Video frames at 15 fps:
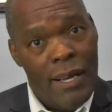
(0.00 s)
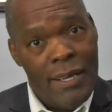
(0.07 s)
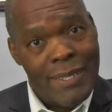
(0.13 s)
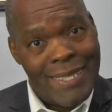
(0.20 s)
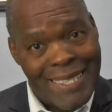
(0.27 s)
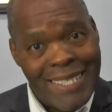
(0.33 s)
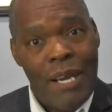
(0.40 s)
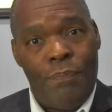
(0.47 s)

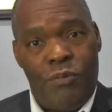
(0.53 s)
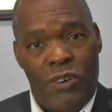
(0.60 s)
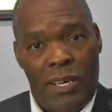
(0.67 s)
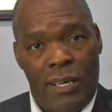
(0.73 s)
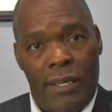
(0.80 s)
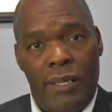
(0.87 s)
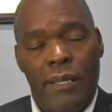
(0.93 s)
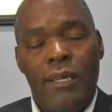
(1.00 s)

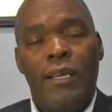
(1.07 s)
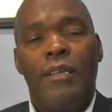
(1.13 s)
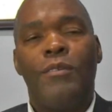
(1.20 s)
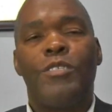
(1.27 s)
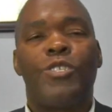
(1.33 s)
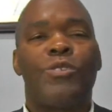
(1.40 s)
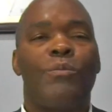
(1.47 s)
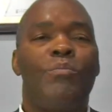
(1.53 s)
separately,
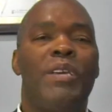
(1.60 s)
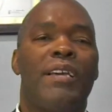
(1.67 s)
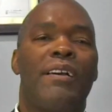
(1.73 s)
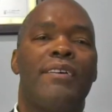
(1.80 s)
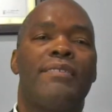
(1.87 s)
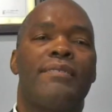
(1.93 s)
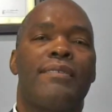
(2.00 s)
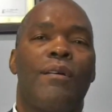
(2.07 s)

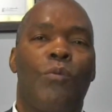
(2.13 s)
because